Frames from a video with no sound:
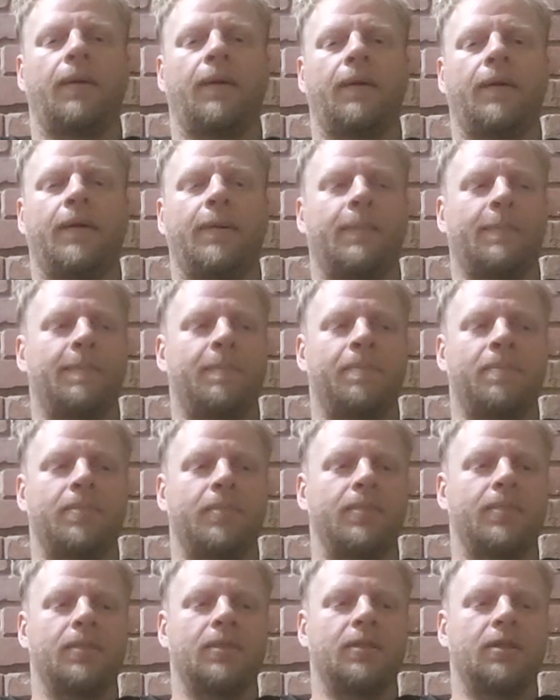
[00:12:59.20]
um,
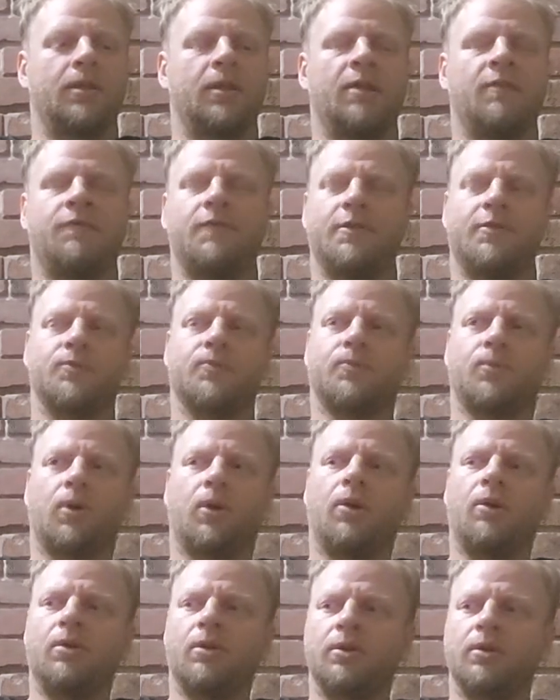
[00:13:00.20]
if it's
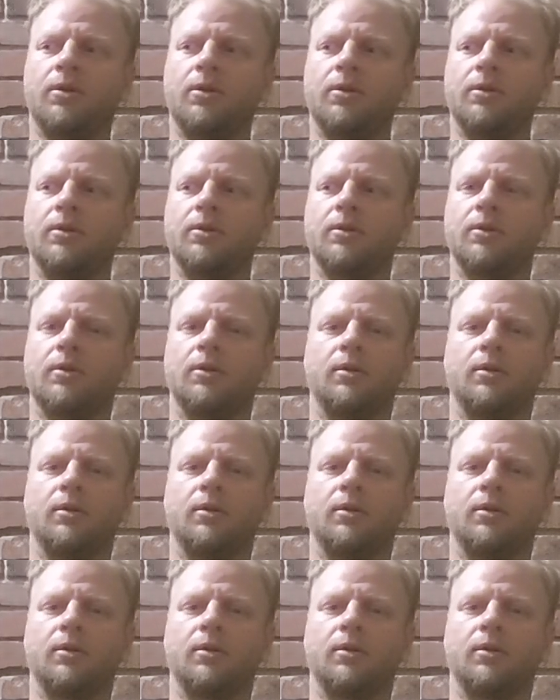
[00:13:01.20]
wrong